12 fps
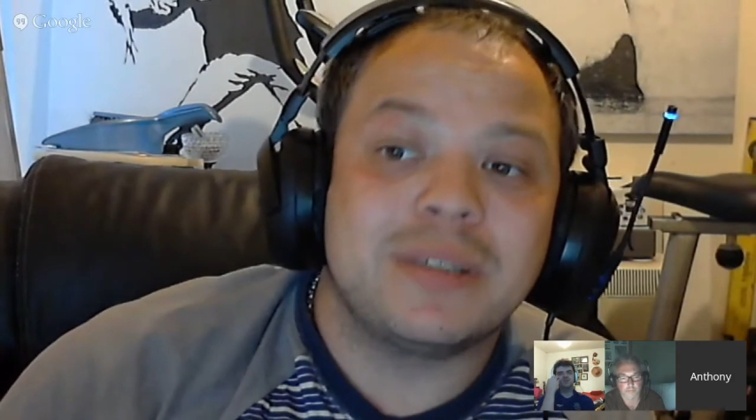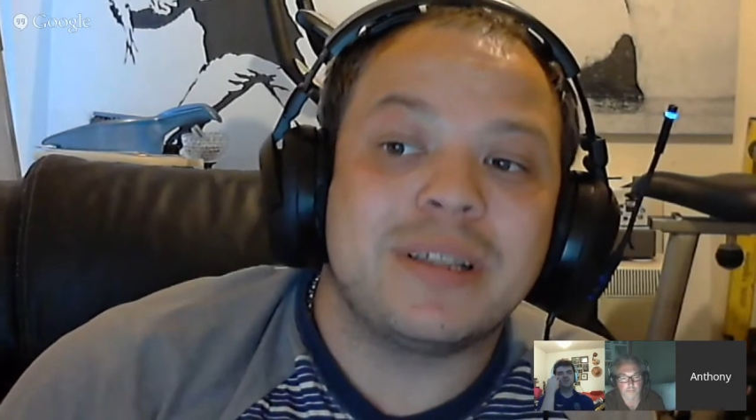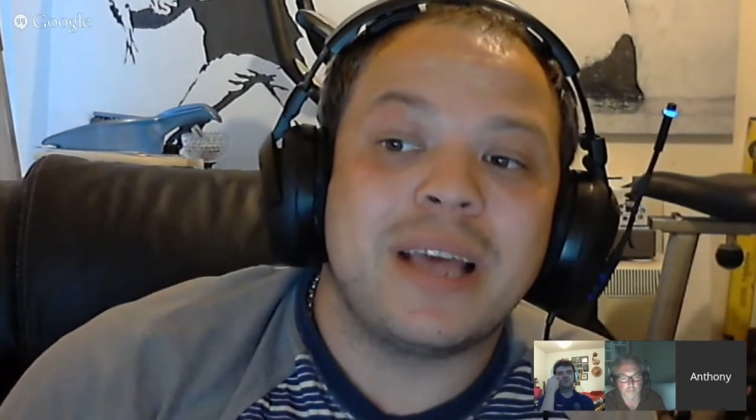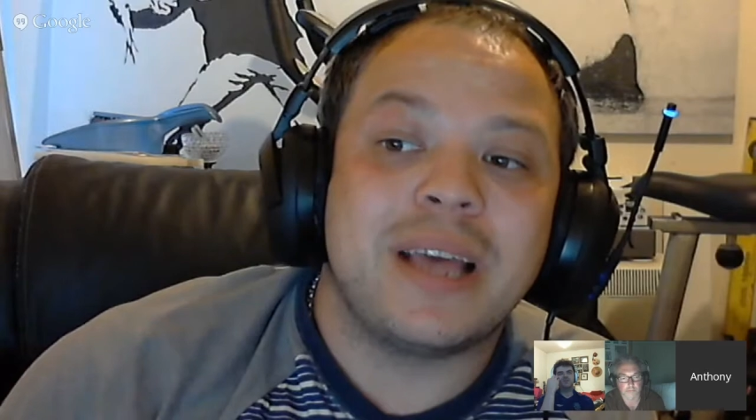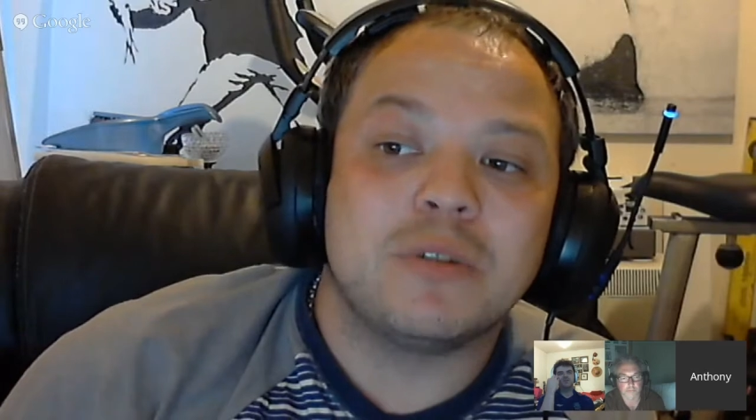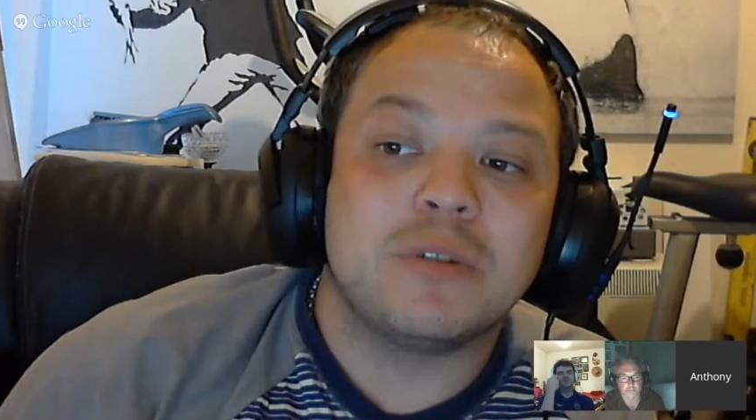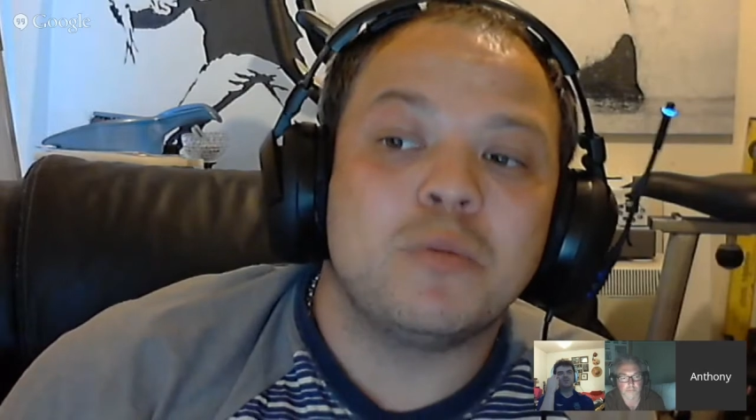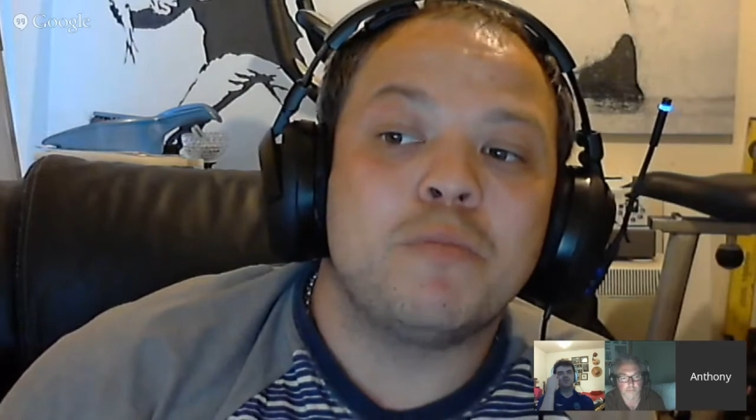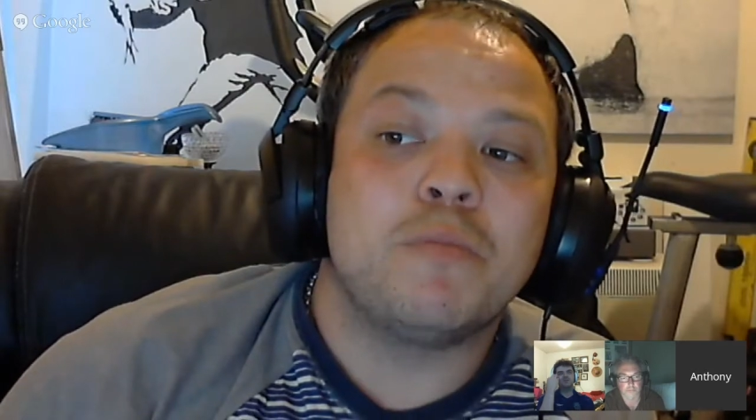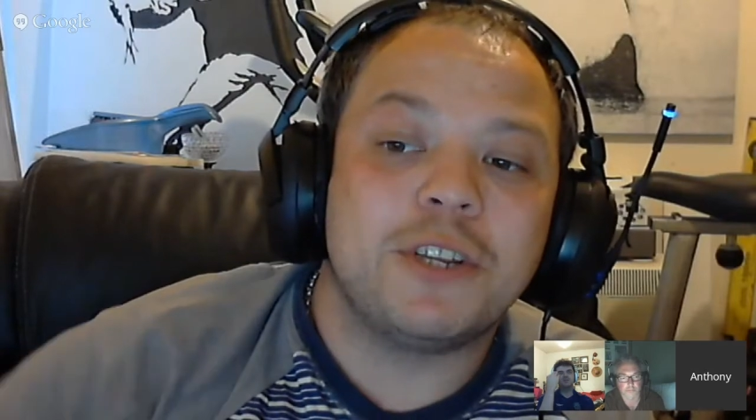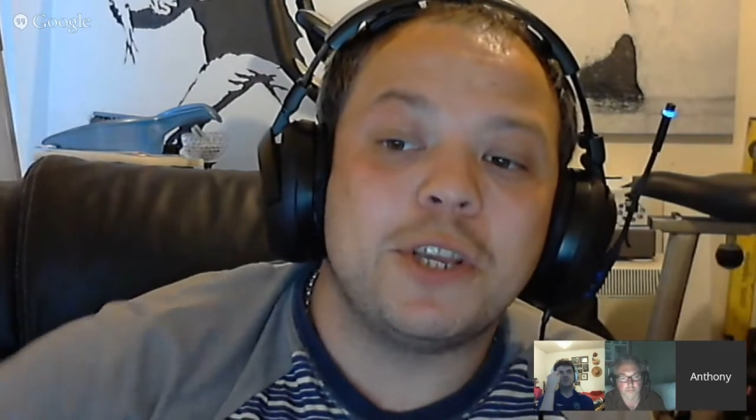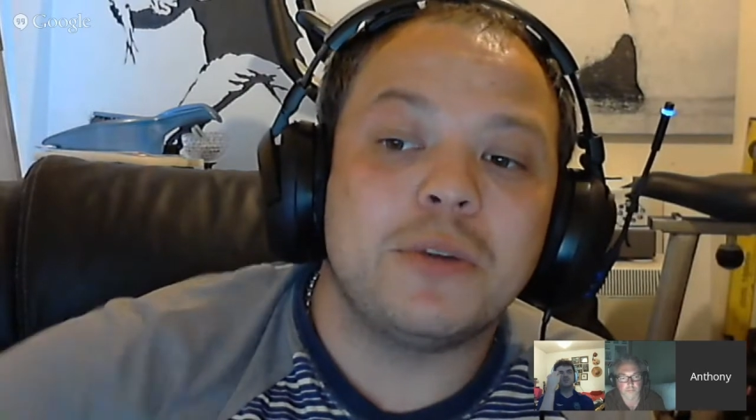to the Head was more
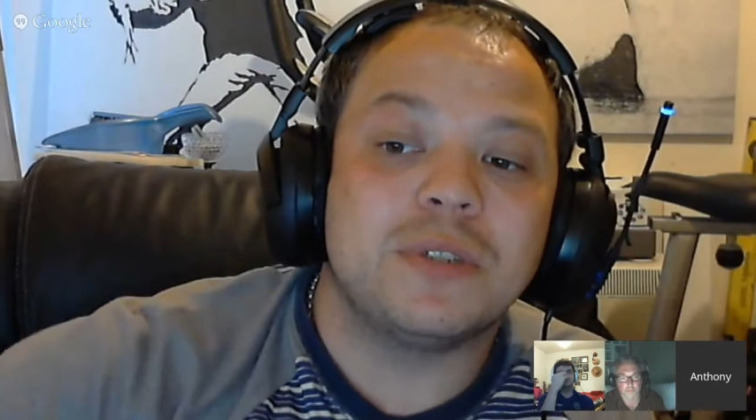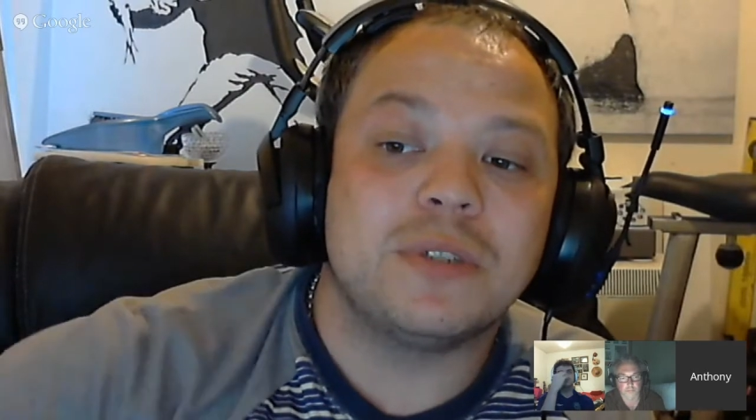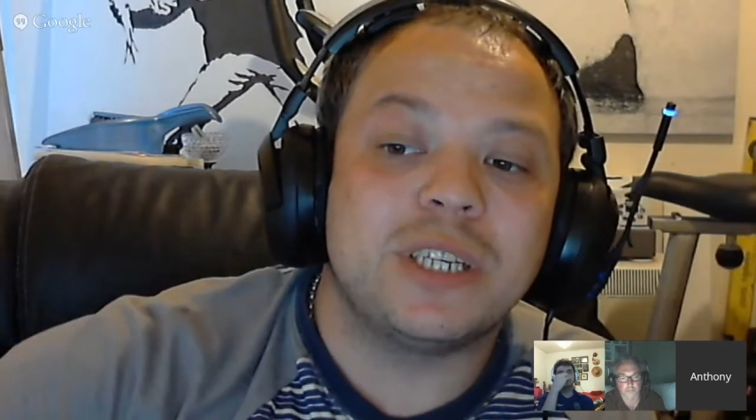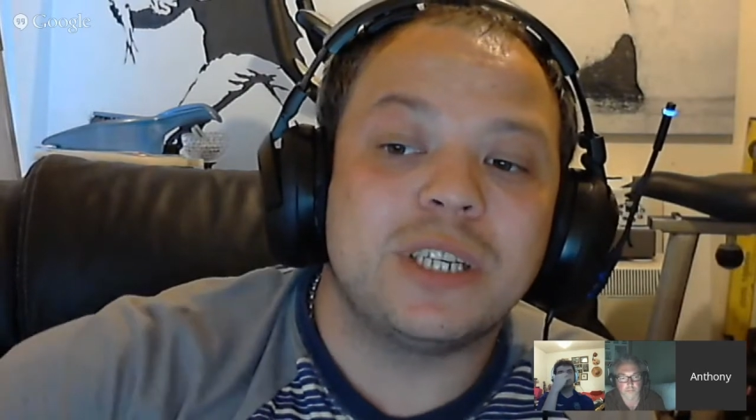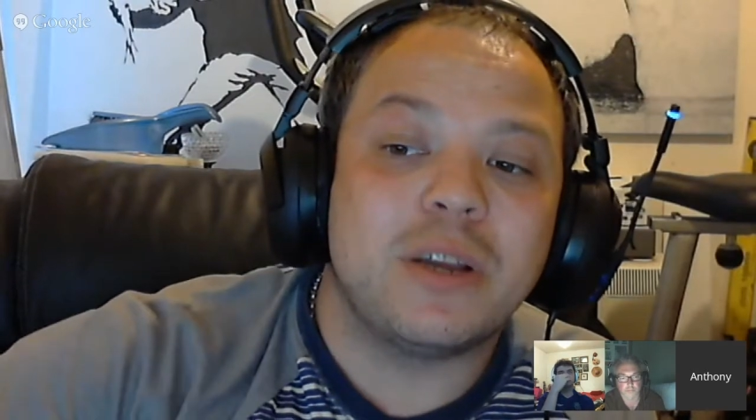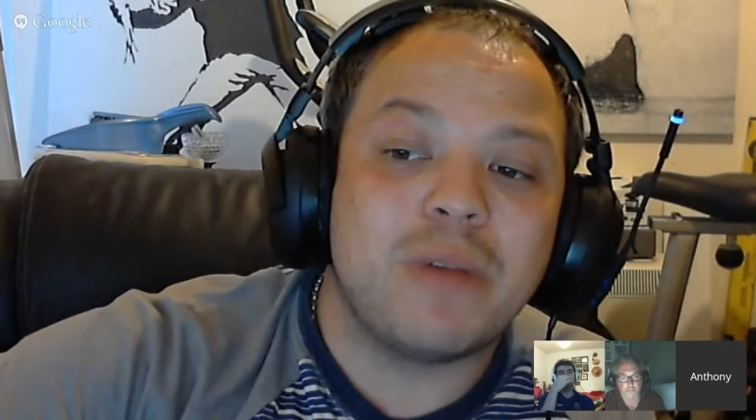produced. Where